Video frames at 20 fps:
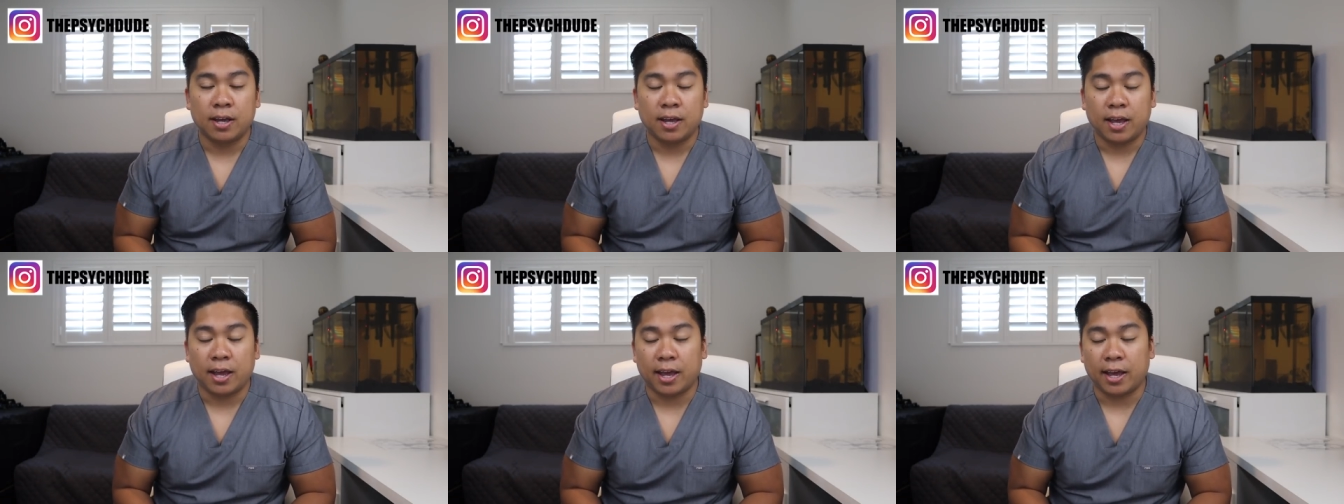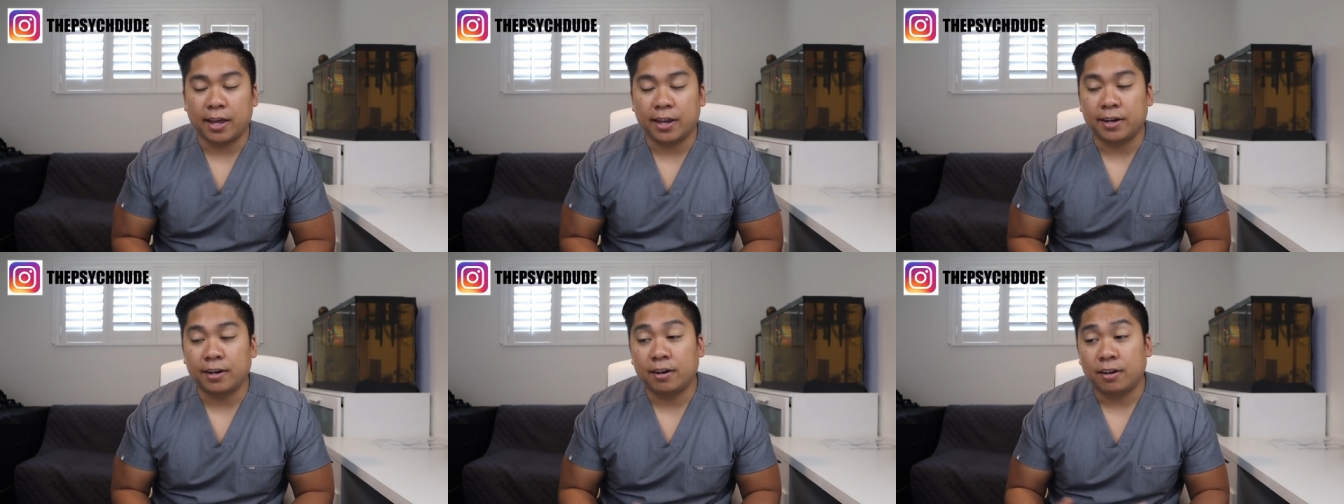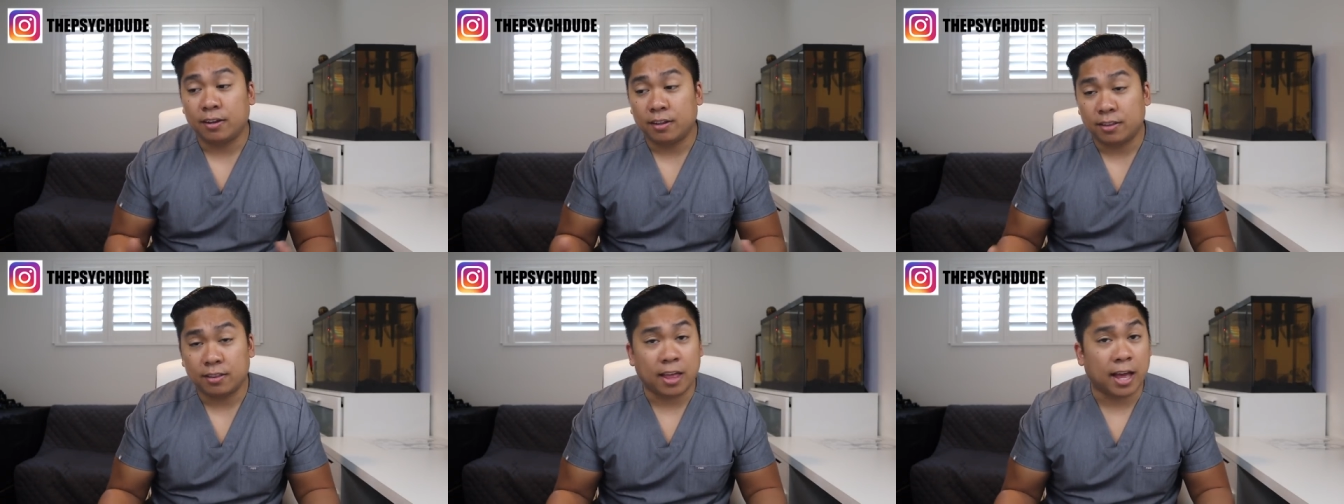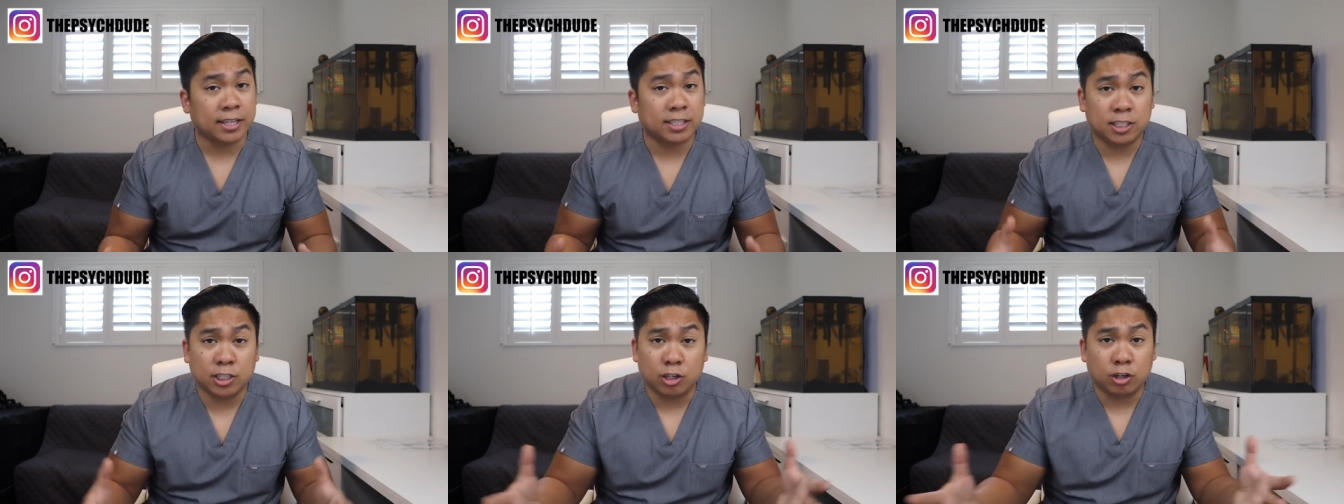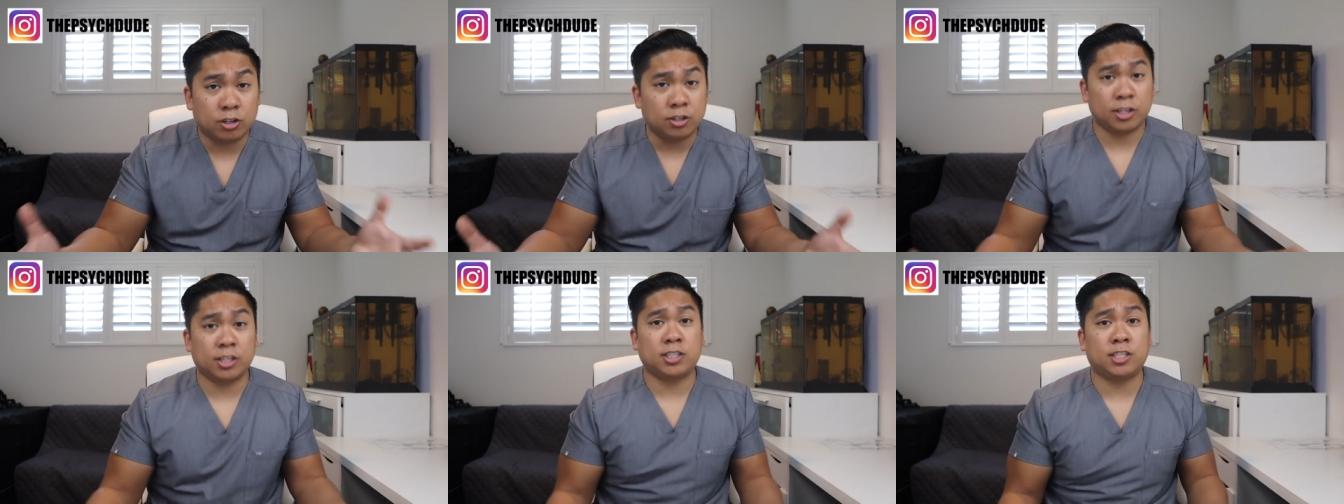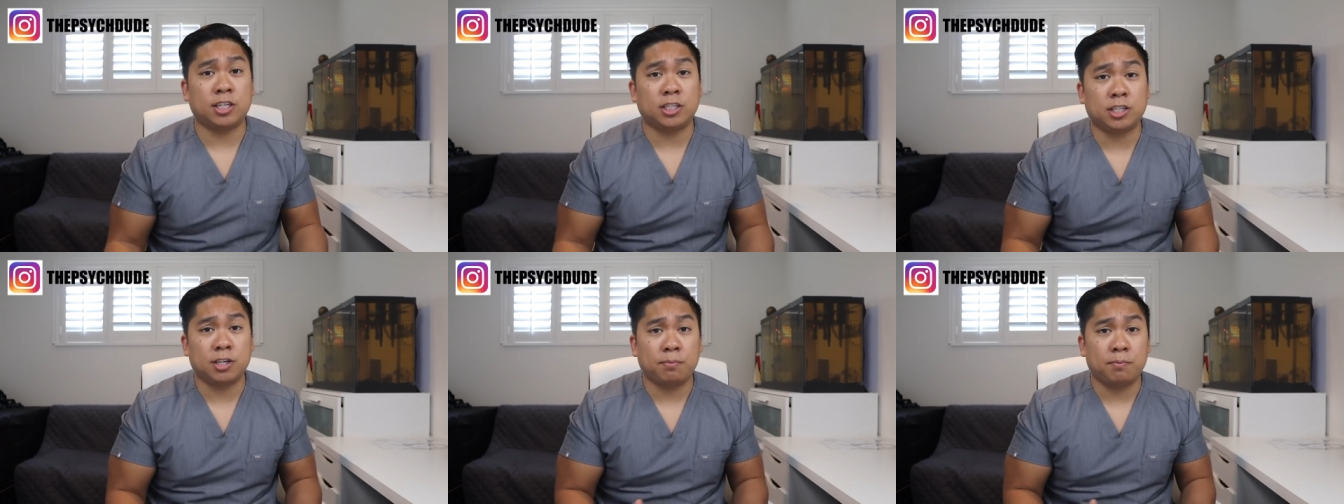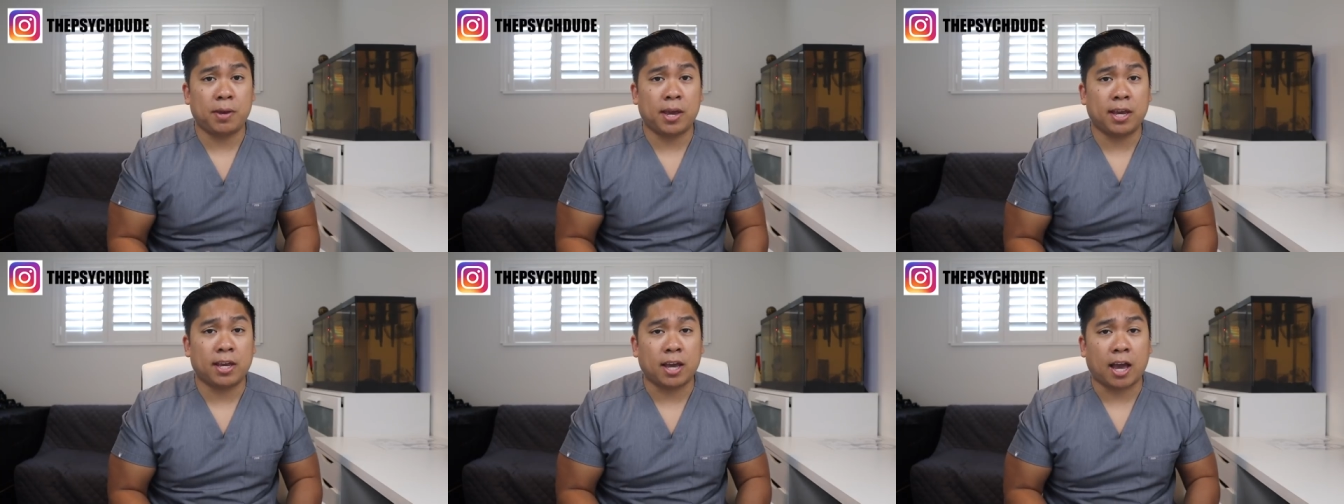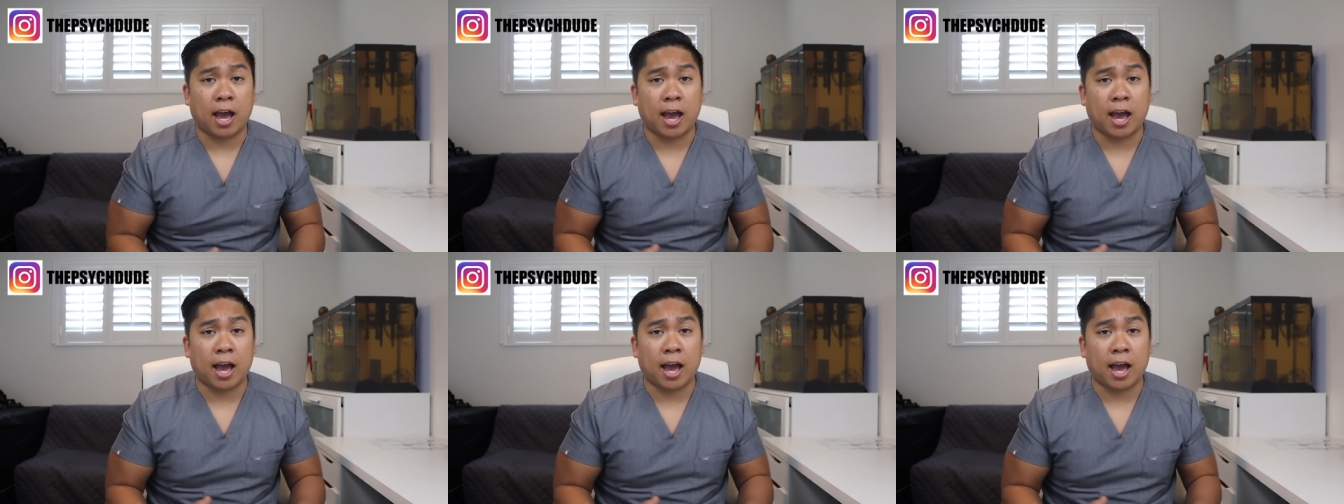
And that's your decision to make.